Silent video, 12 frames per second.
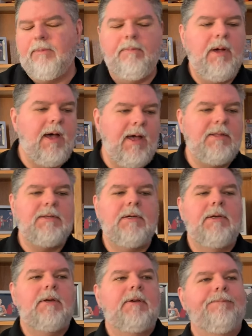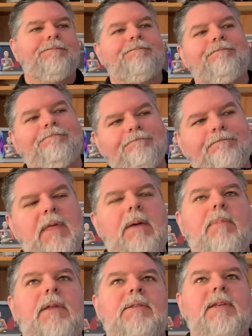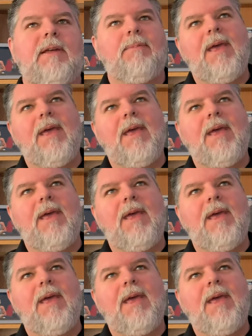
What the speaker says: But that being said,